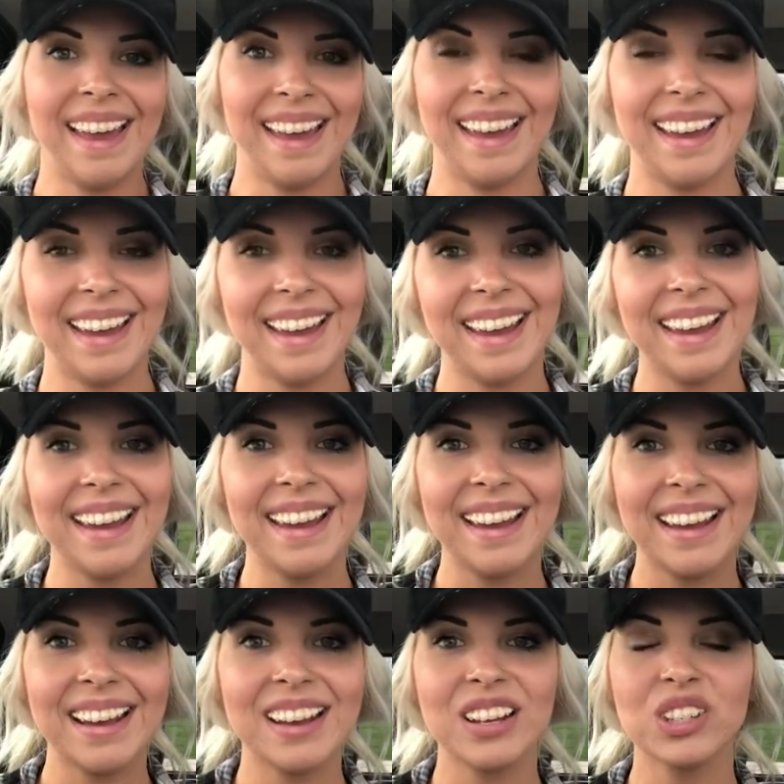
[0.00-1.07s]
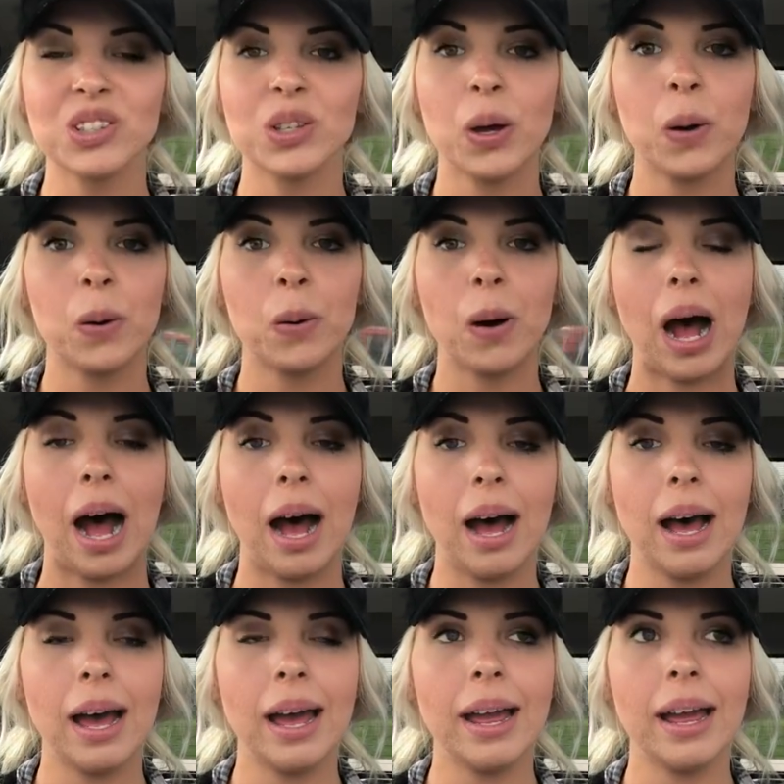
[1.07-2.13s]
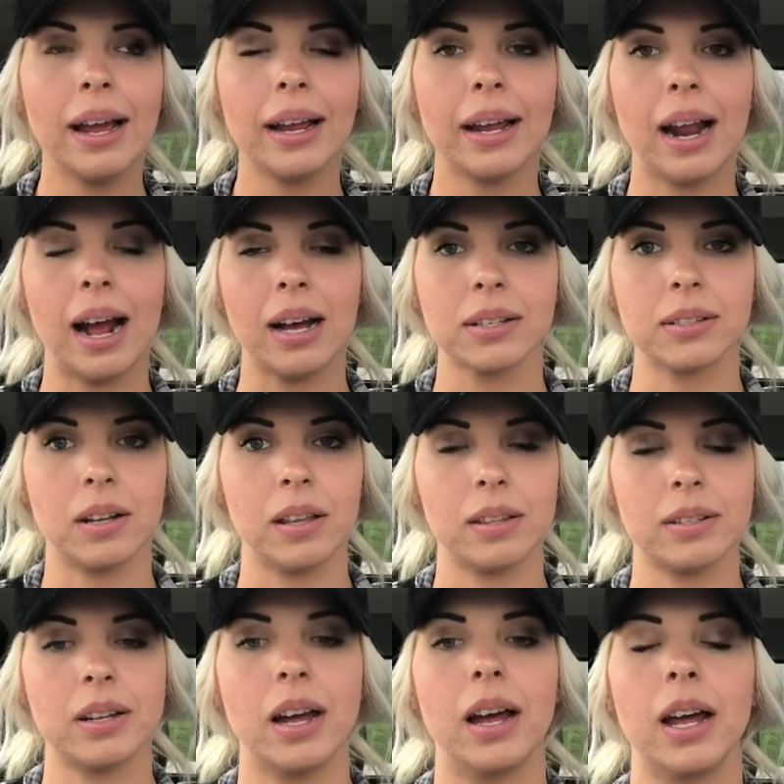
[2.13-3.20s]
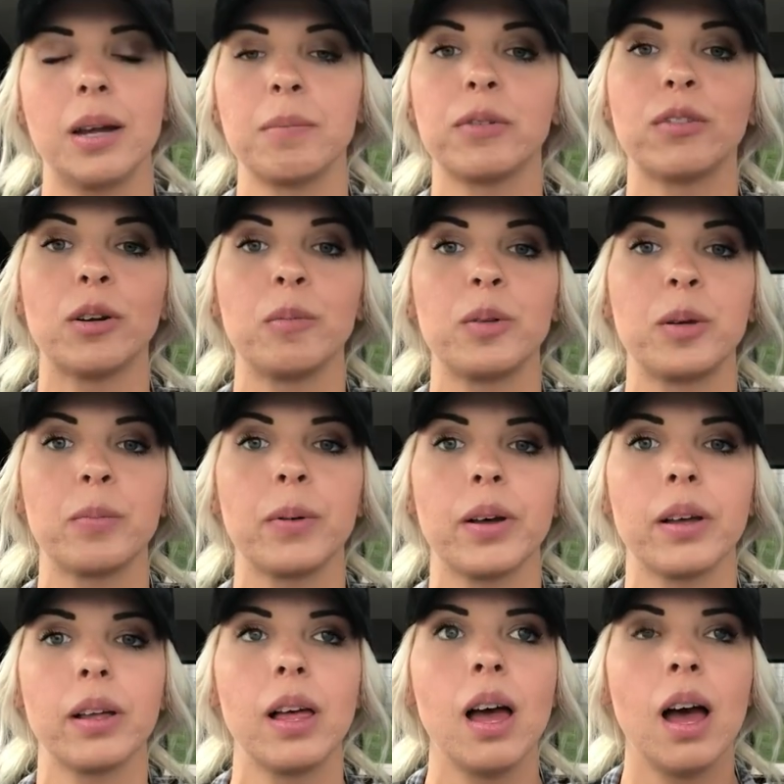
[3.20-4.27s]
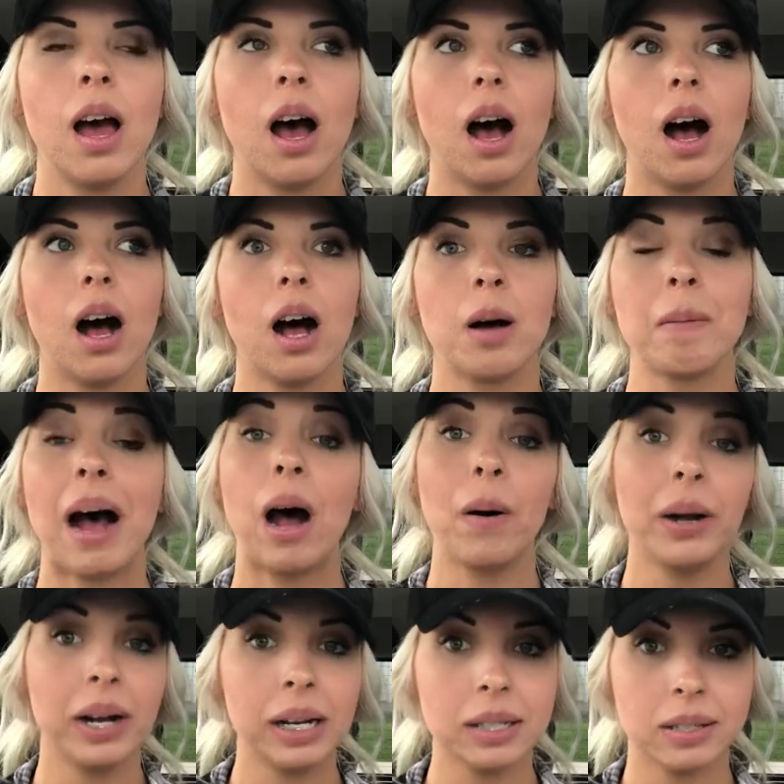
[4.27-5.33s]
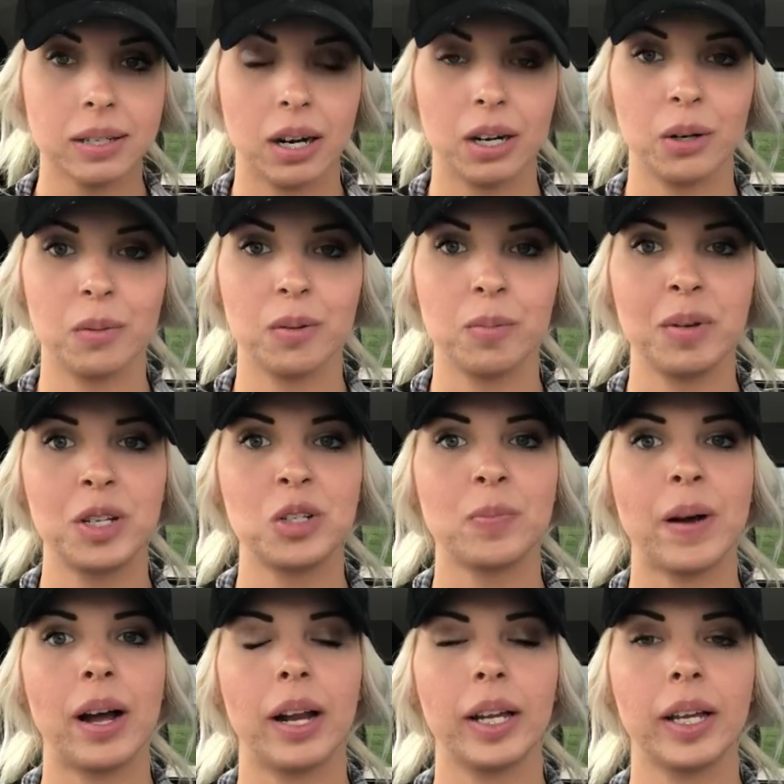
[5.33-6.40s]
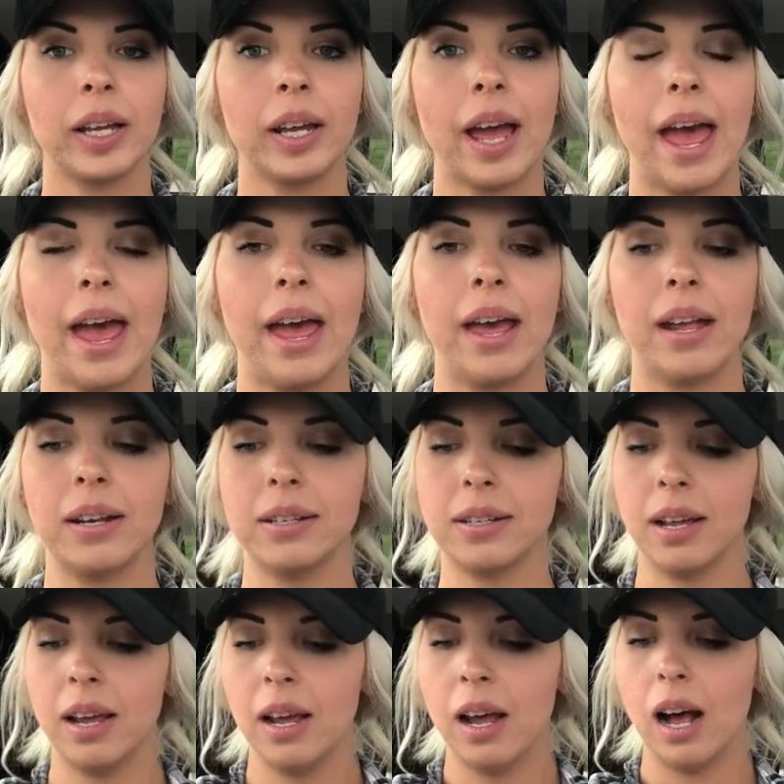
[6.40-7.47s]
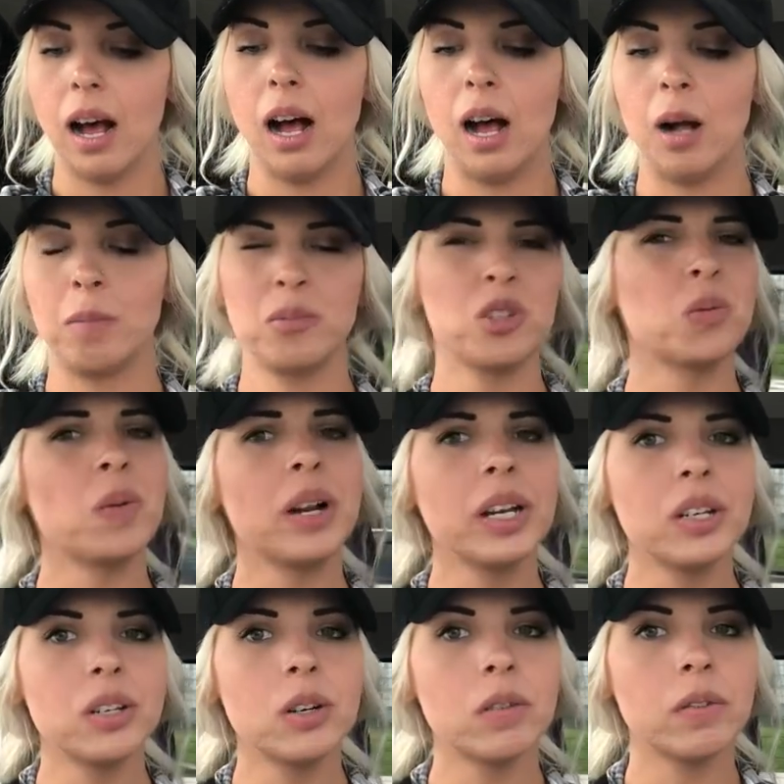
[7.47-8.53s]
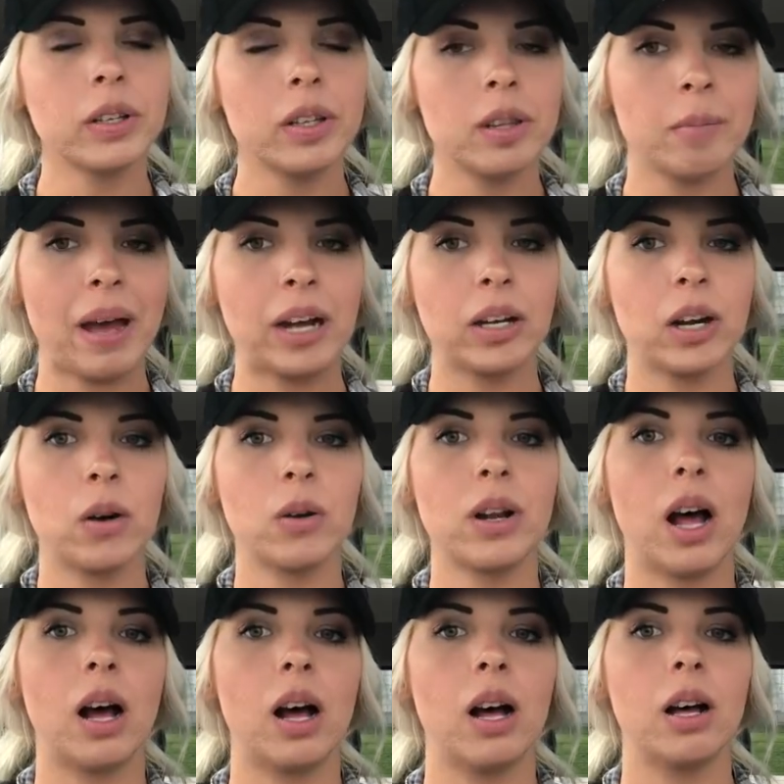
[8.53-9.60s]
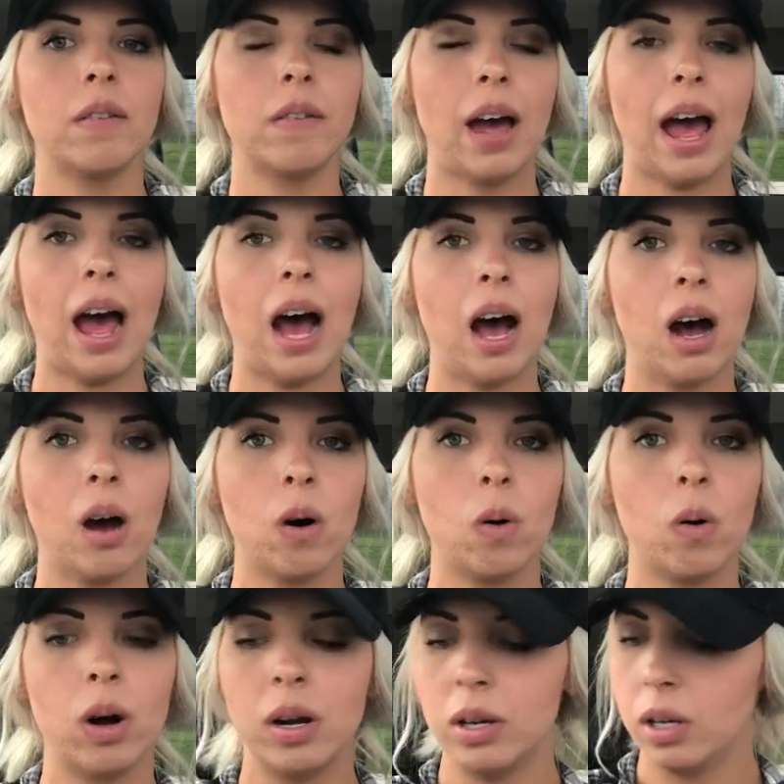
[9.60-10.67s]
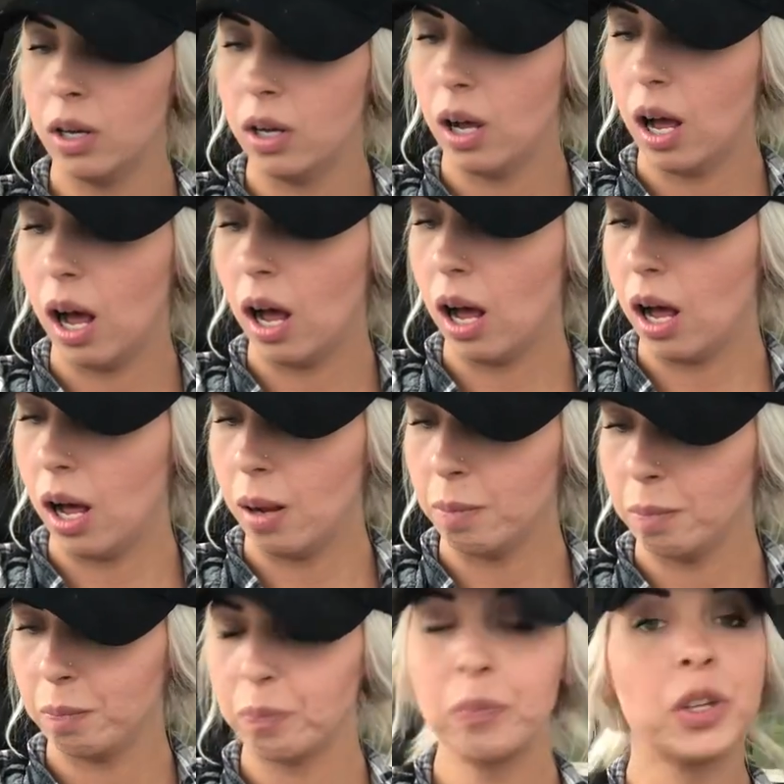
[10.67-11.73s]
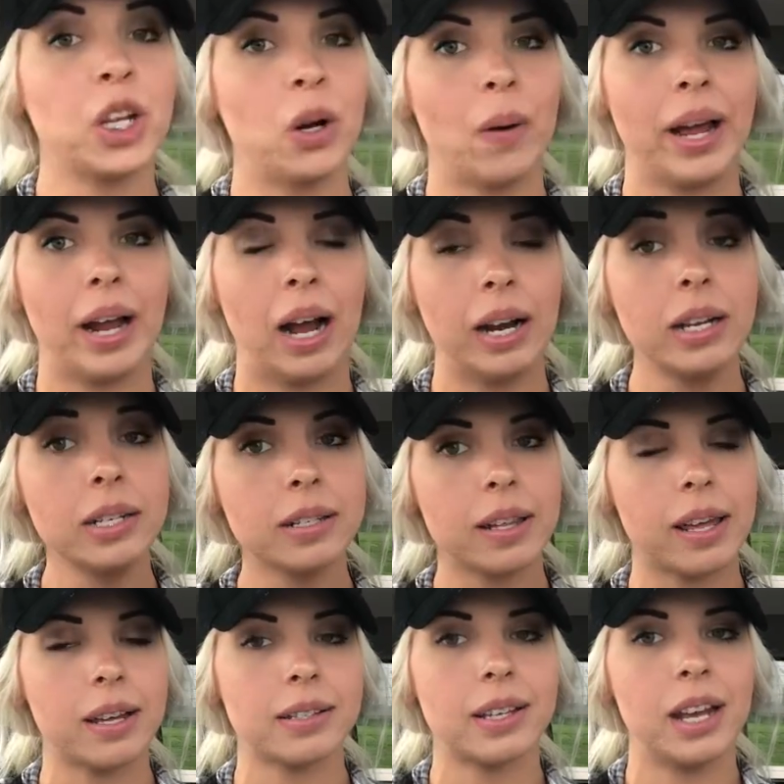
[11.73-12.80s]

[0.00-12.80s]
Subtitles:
Hey, so I get asked all the time from people how I got started with Beachbody and just wanting to know really the background of how I got into this.